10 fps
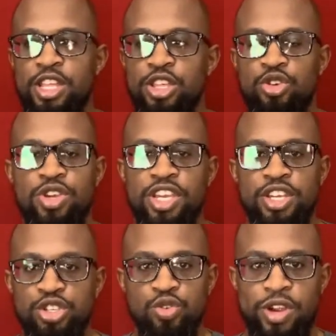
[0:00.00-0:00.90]
you can
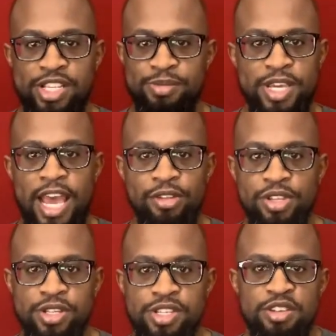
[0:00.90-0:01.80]
get your resume out
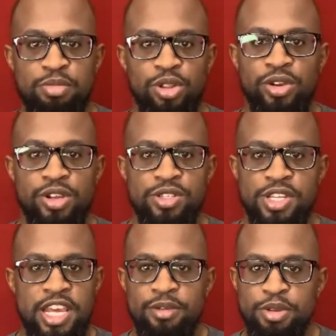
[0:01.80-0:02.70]
there to employers
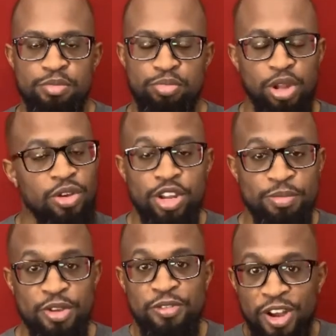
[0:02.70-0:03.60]
and they'll be blowing
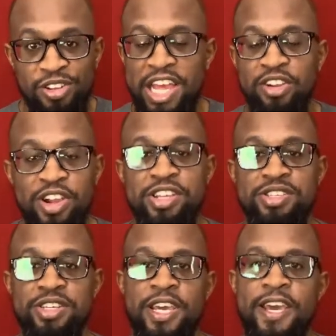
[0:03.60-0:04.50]
up your phone like
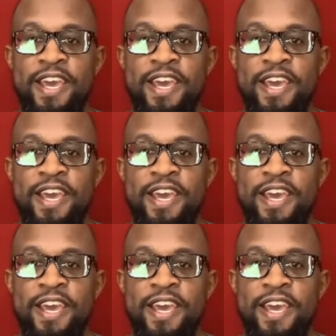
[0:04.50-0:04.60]
crazy.